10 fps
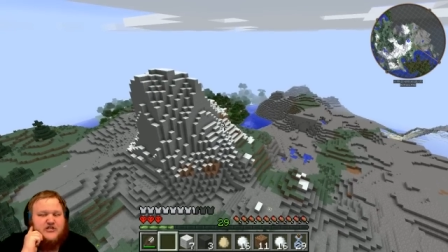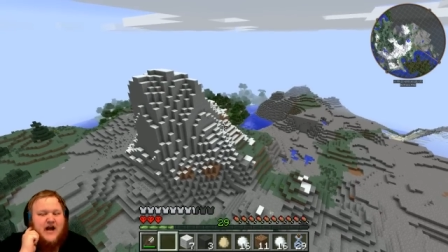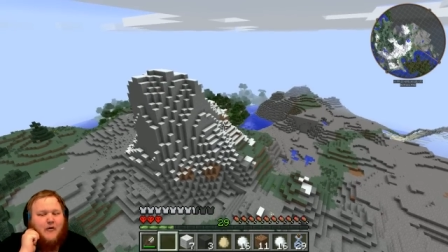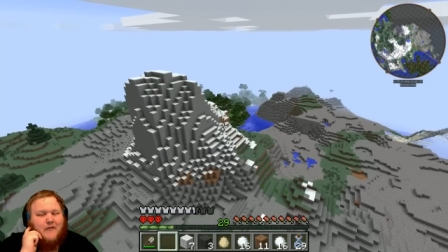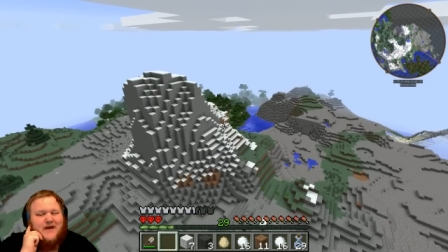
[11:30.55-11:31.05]

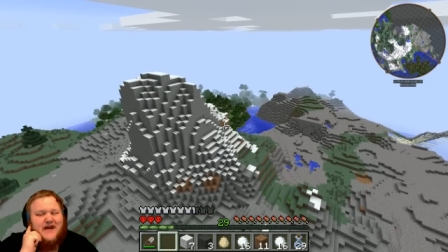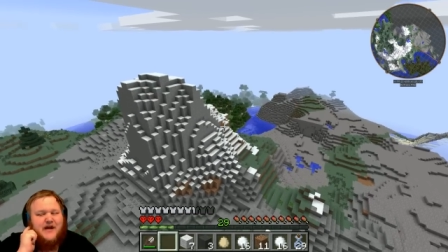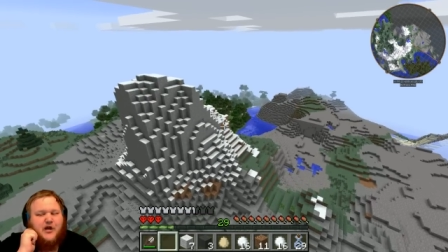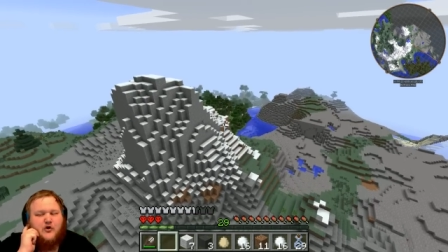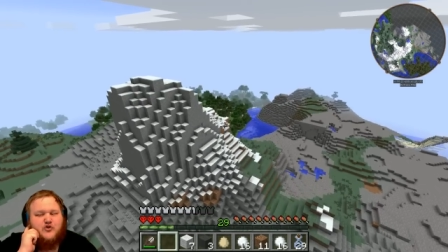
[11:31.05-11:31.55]
Now, what we need to
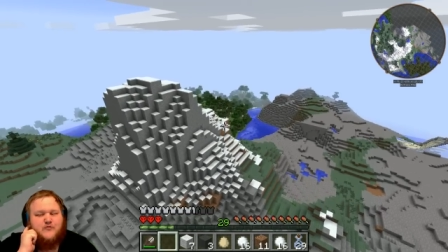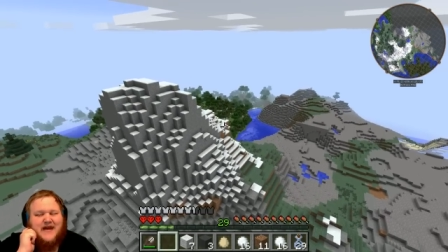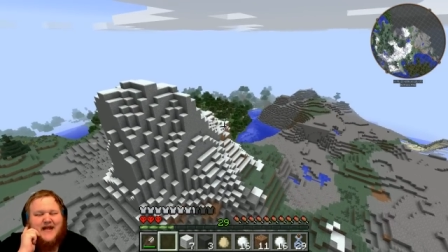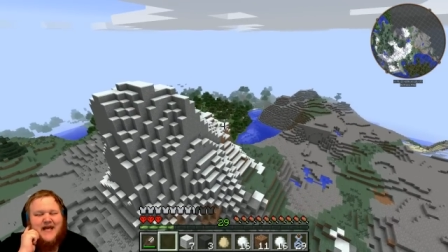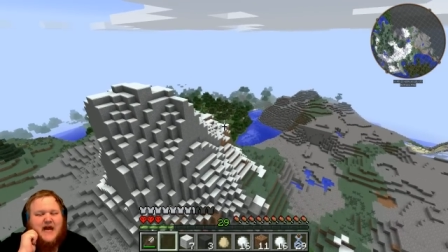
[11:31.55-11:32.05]
do is we need
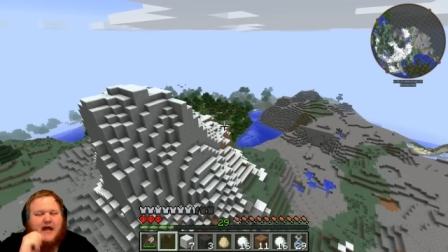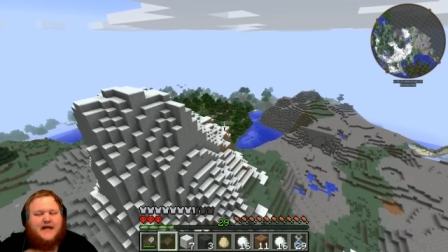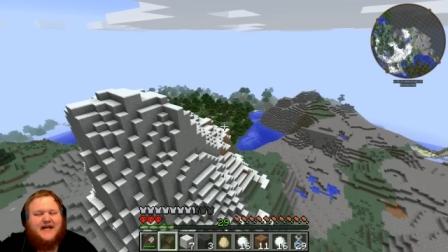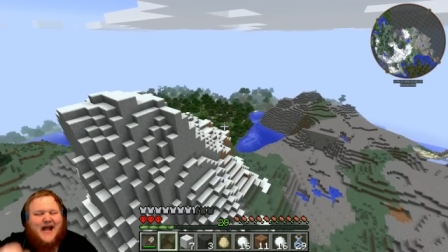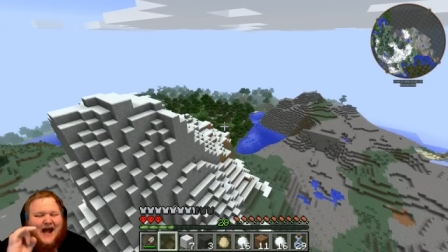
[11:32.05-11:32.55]
to get a
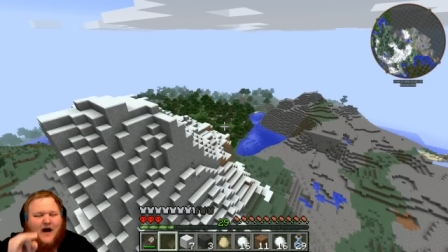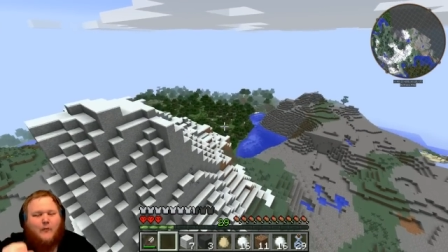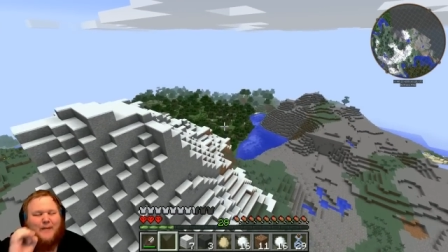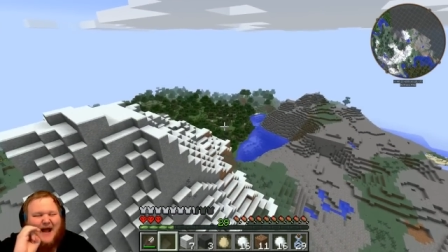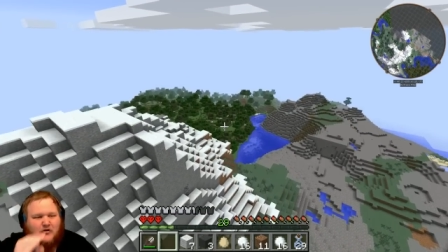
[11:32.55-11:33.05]
cow
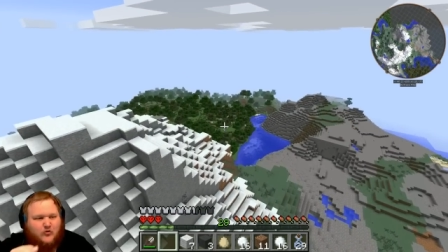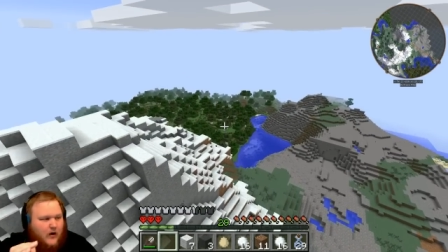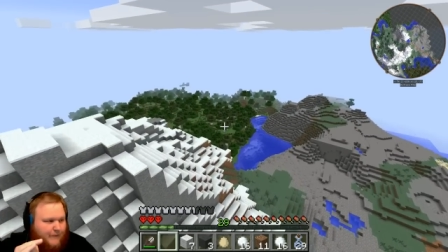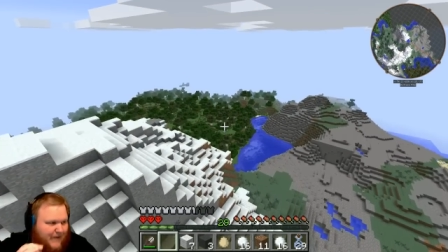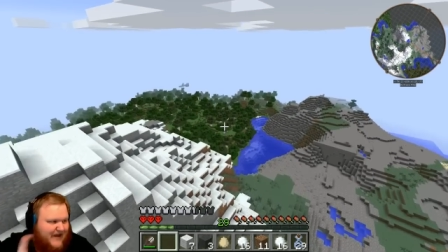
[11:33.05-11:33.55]
back to
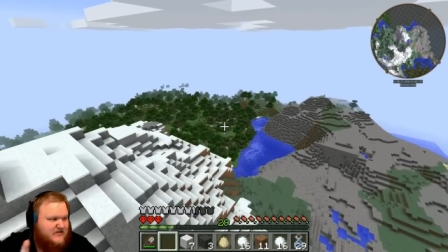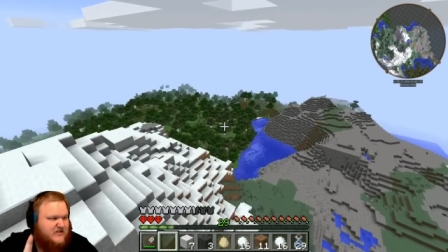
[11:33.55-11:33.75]
our base.